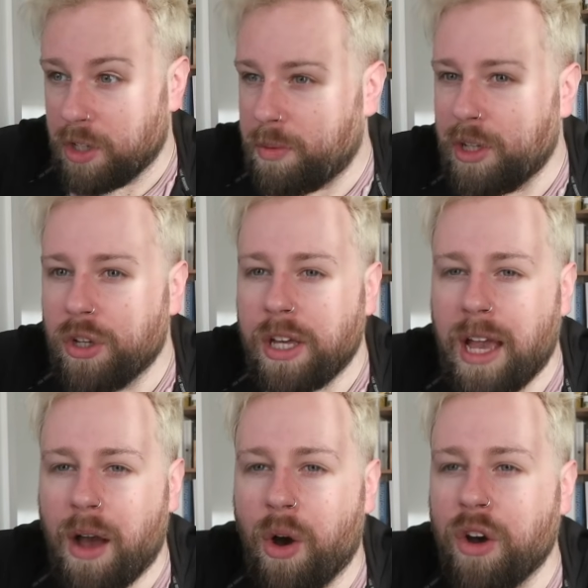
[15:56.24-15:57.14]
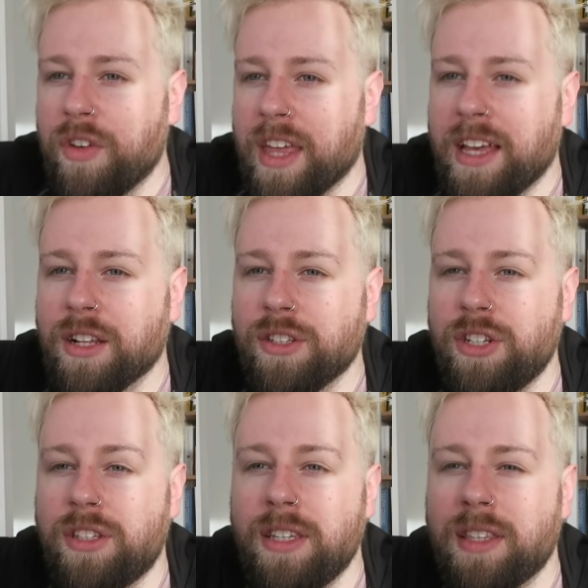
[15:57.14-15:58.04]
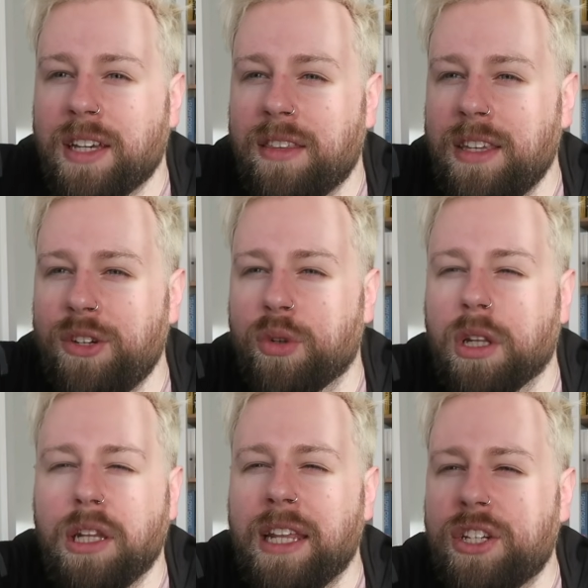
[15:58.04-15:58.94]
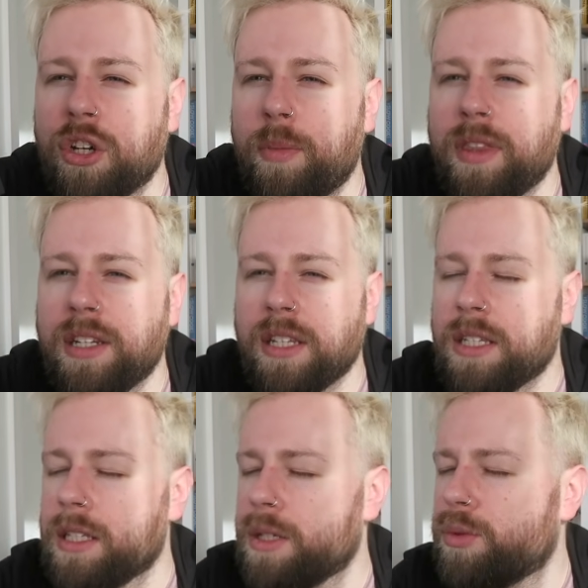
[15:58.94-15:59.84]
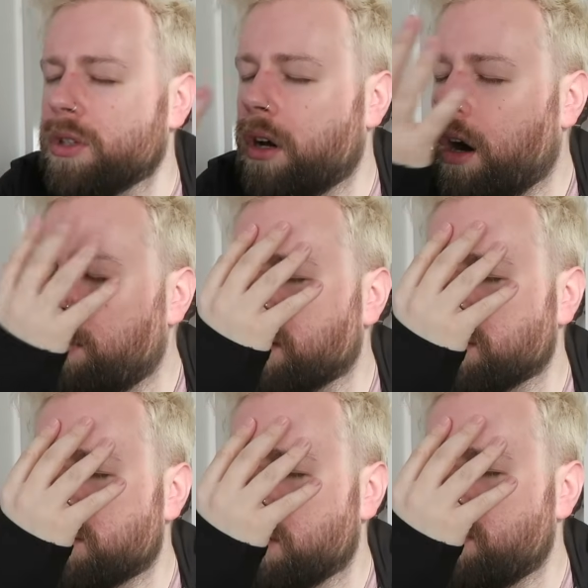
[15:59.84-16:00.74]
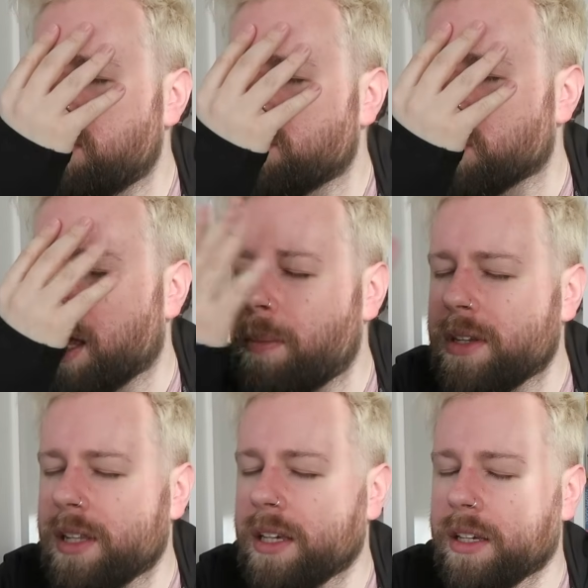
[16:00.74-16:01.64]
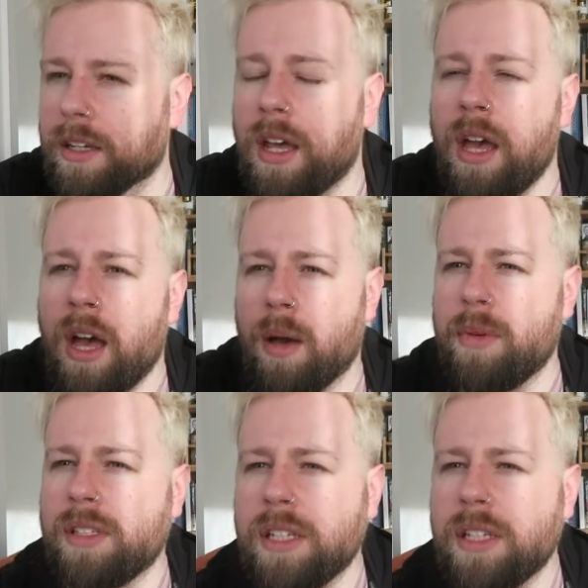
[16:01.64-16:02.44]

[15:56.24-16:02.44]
you'd be looking out over the hills and you'd see the cathedral lit up in the distance, and it was, oh my God, so beautiful. I miss Lincoln. I miss